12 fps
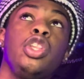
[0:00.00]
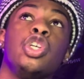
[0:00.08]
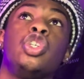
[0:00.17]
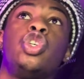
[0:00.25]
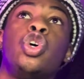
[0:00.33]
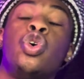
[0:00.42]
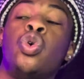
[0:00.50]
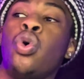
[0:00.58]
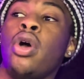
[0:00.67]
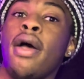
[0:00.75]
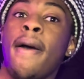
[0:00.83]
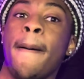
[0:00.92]
So,
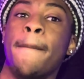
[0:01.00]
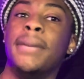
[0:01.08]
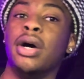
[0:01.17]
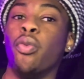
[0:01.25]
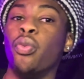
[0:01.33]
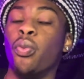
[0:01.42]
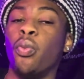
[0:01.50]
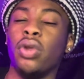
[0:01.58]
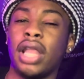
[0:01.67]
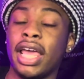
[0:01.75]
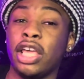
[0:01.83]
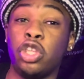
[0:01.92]
but
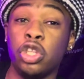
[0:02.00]
like